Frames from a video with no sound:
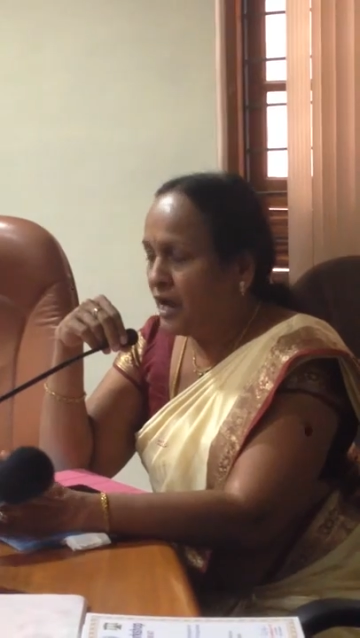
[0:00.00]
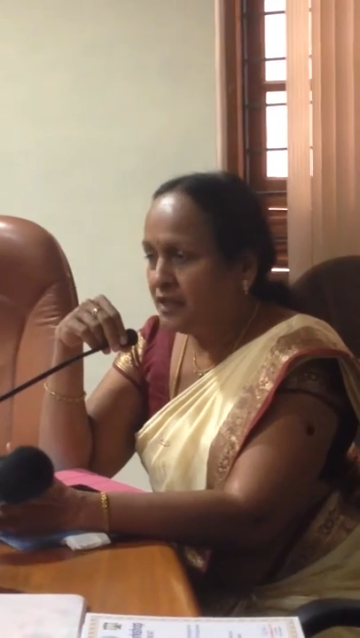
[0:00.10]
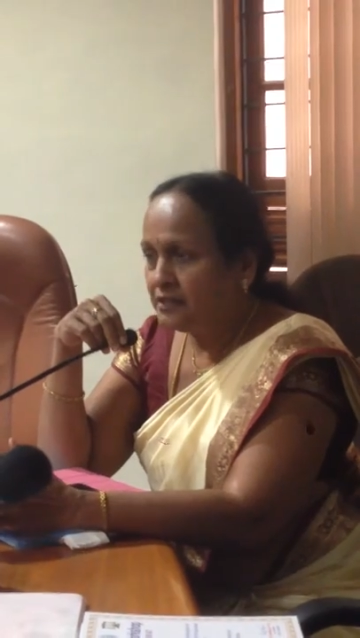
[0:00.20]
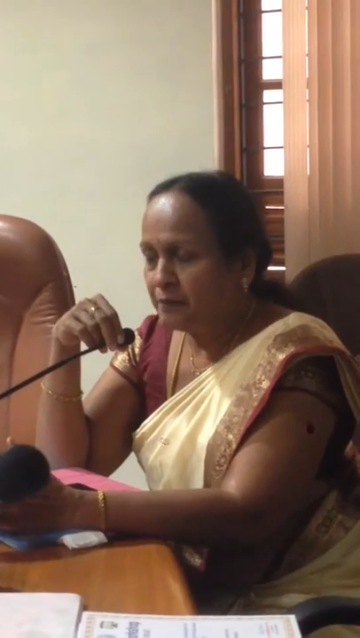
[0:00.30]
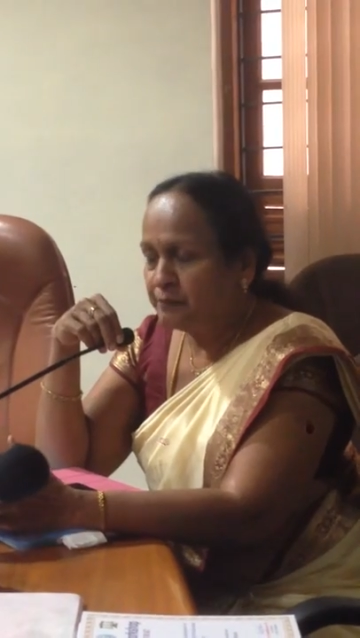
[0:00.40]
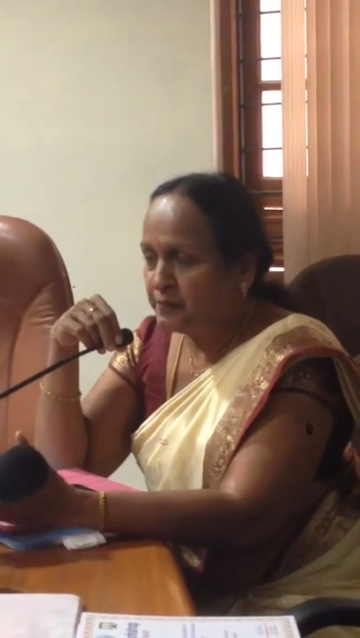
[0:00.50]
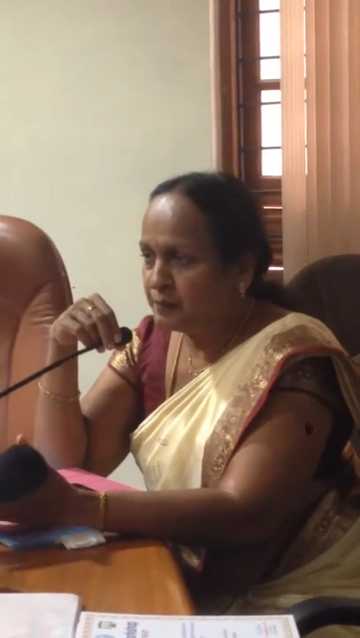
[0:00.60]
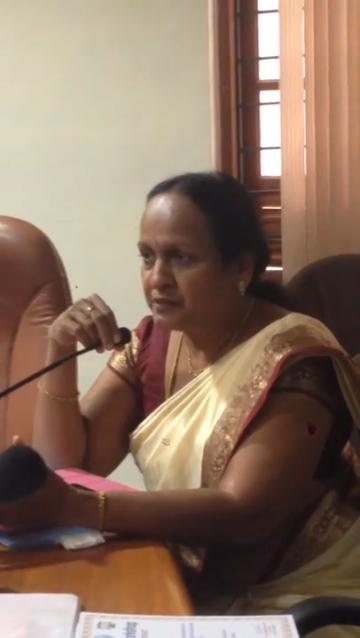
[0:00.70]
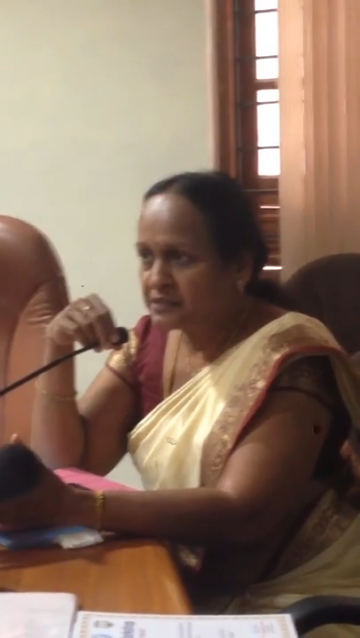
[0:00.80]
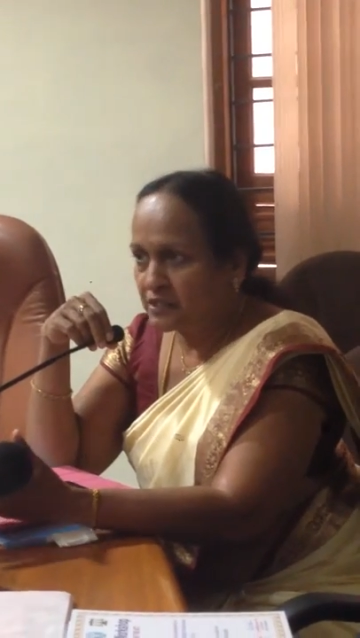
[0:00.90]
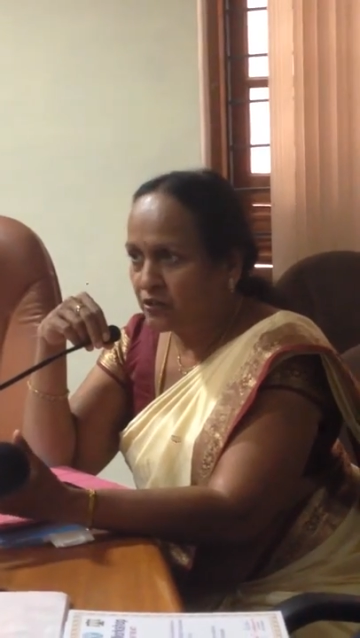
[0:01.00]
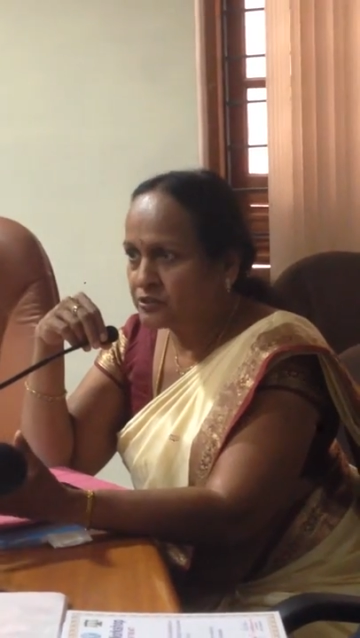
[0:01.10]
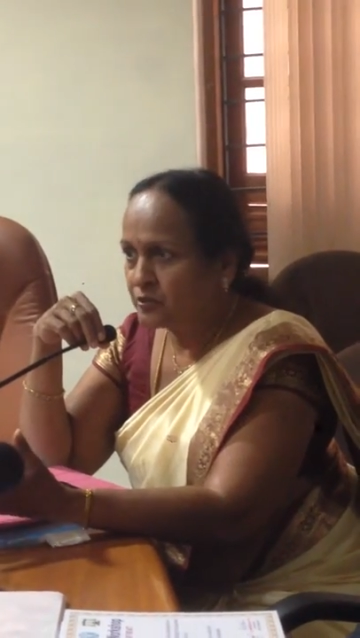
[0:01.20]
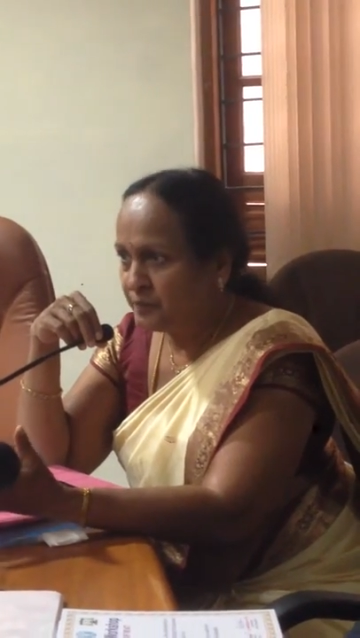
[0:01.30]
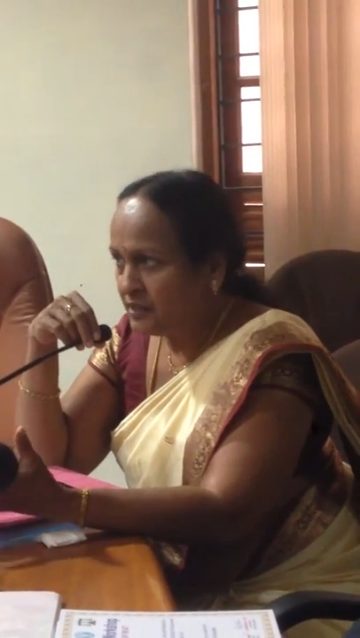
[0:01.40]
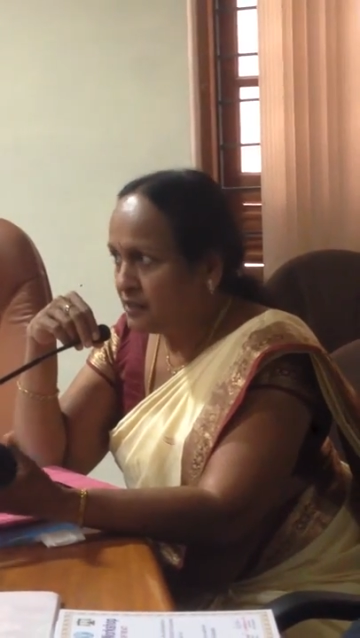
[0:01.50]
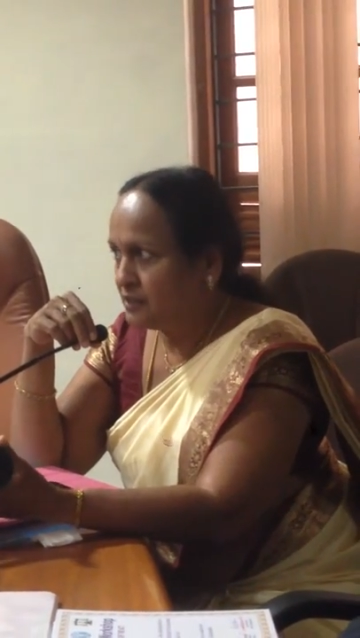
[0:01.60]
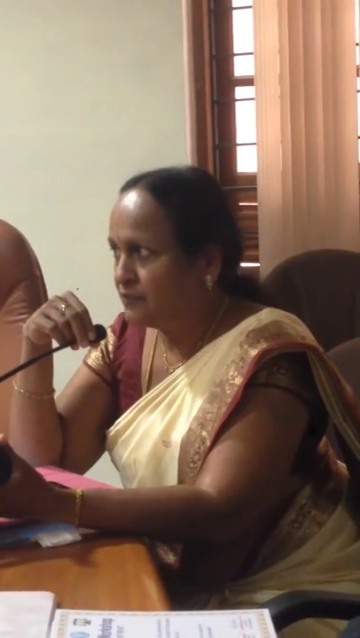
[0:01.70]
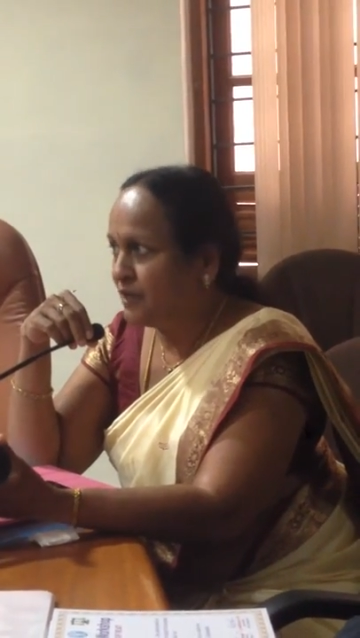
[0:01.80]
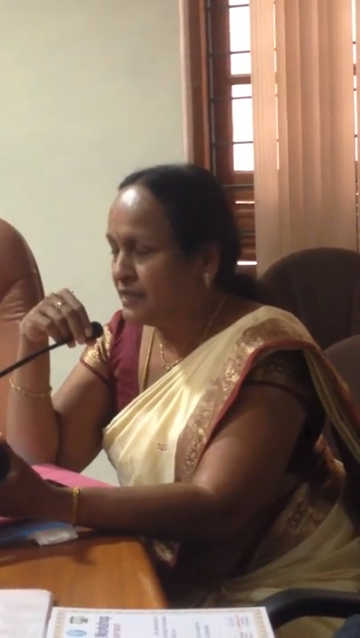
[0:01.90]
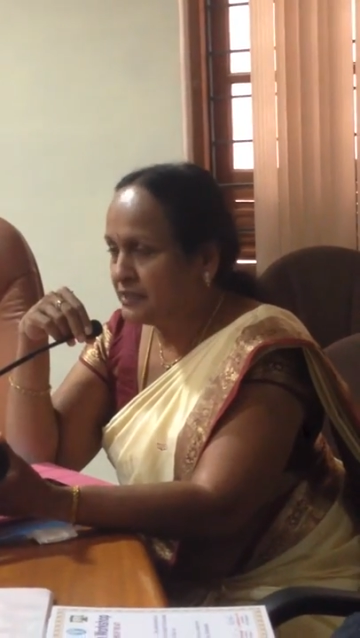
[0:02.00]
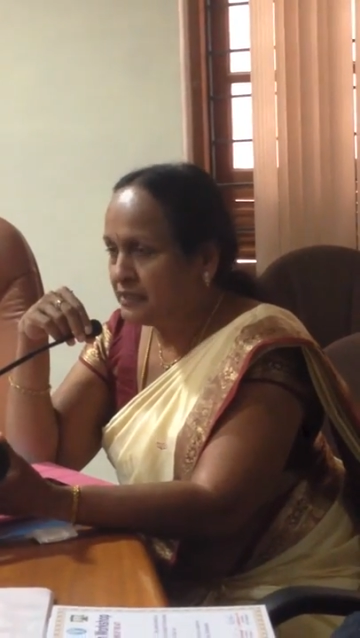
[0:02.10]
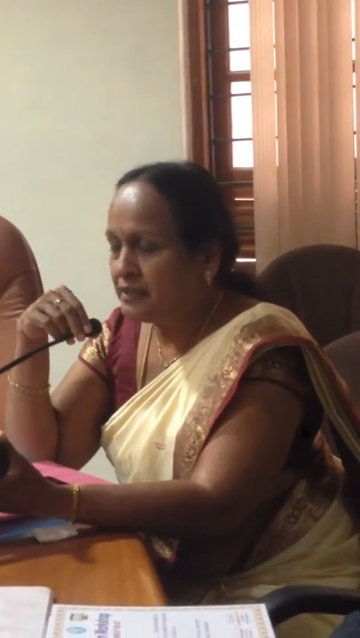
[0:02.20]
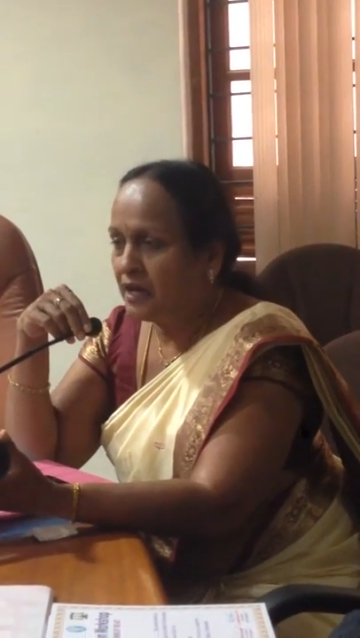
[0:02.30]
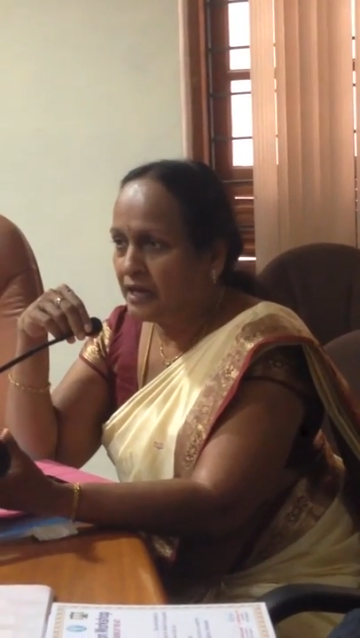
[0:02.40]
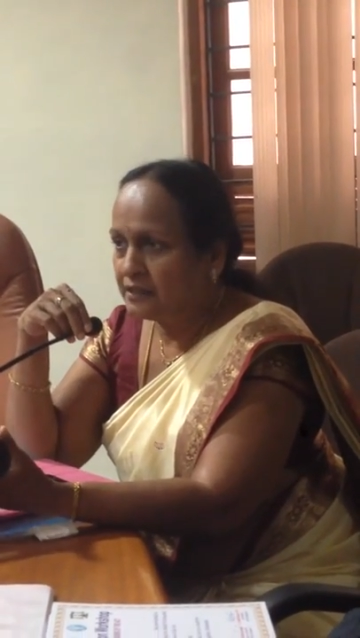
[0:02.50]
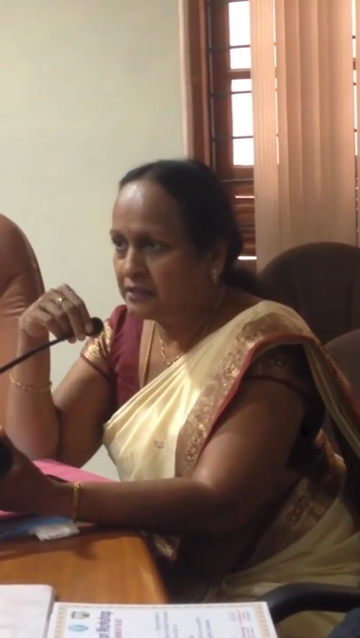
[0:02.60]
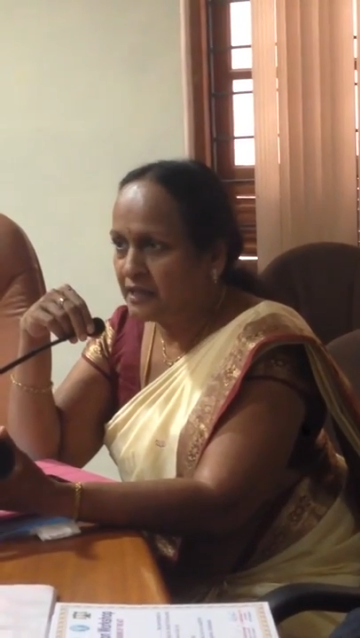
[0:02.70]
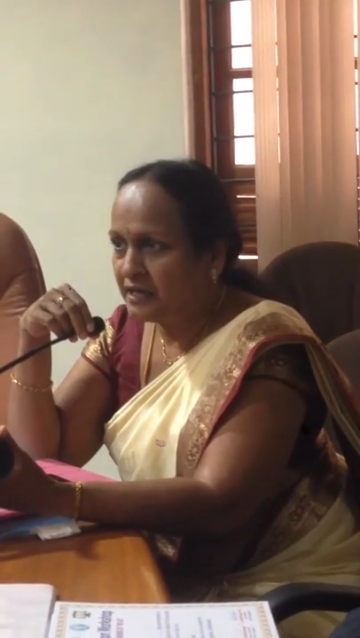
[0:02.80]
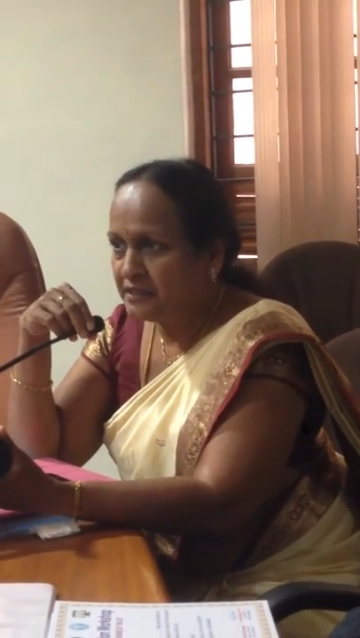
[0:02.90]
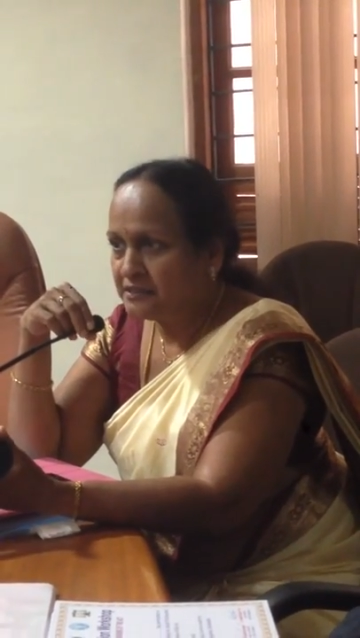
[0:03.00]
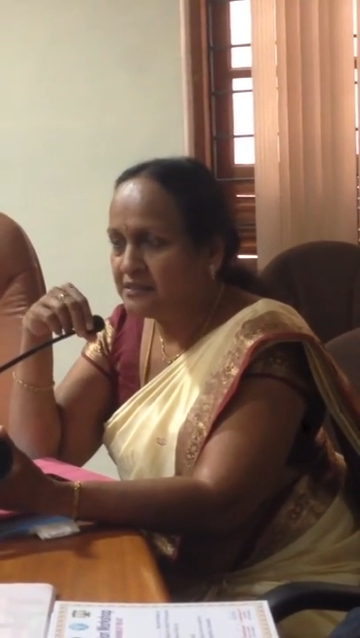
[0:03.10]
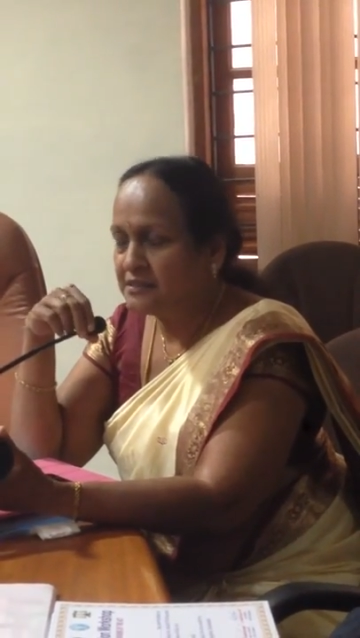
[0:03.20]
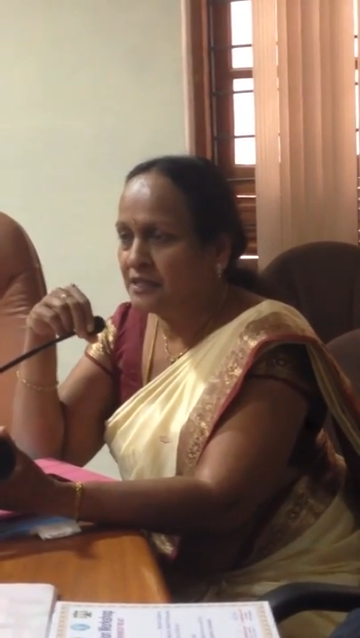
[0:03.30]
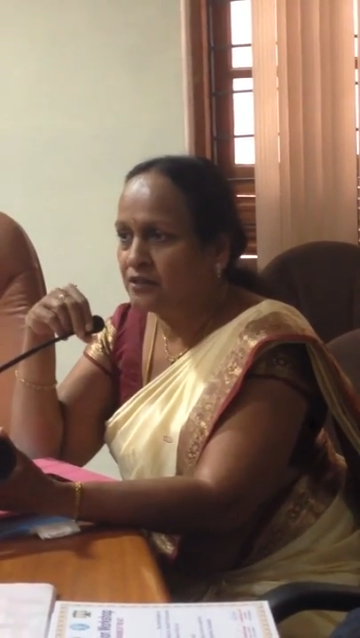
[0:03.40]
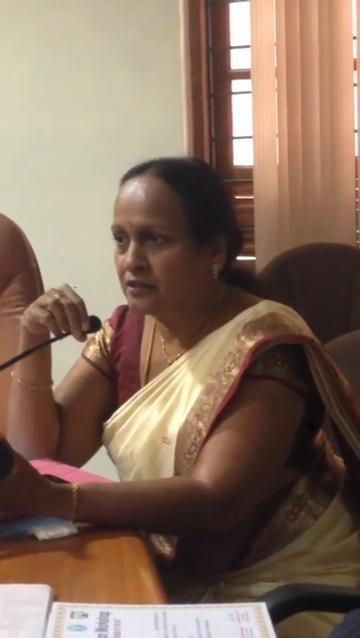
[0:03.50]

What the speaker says: And the members can also be invited. And regarding this,